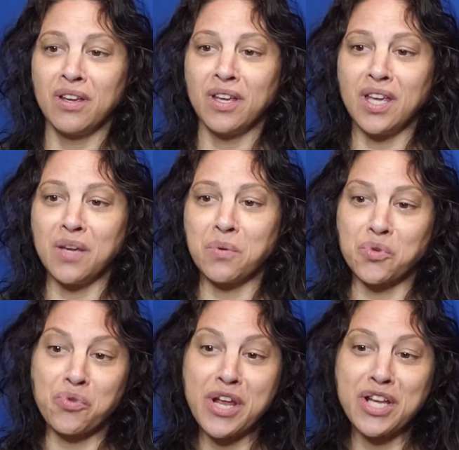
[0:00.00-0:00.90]
He
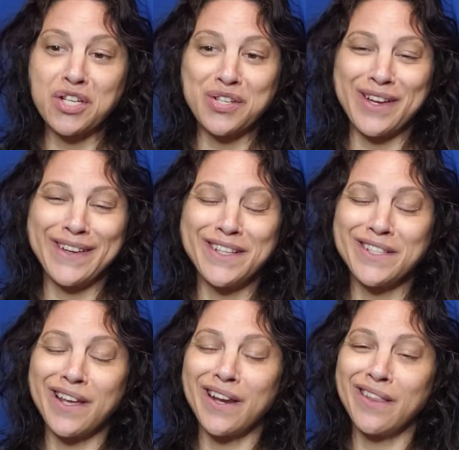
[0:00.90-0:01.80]
was rich and
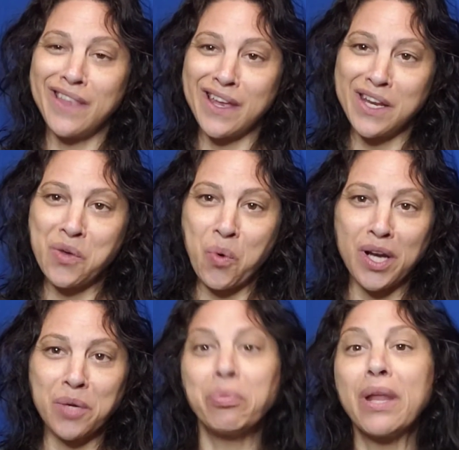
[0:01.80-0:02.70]
decided that he
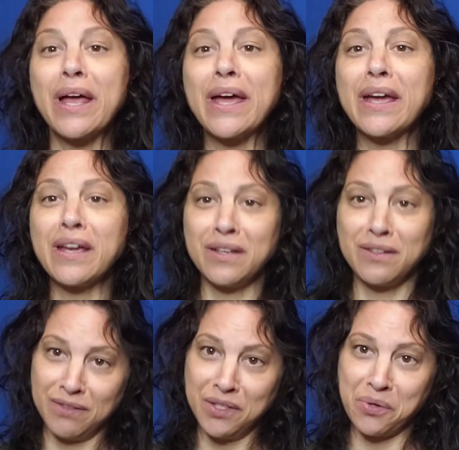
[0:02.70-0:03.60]
wanted to play and
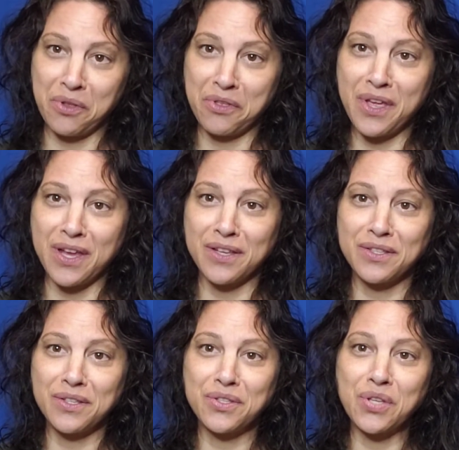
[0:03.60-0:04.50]
do other
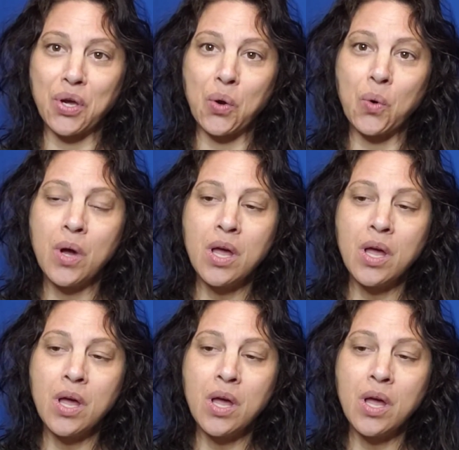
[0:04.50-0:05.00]
things. So